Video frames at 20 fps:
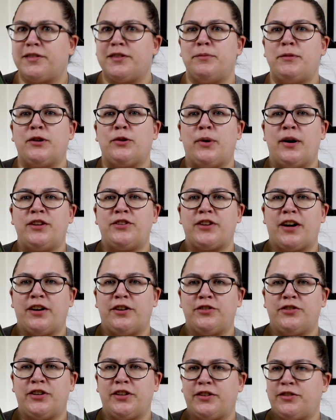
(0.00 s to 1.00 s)
going to be quite
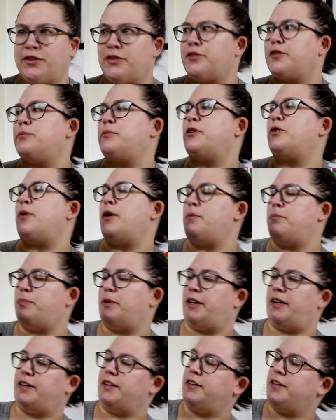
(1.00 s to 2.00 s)
challenging. It's also going to be quite
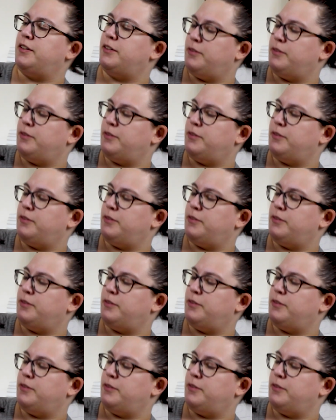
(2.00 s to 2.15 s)
big.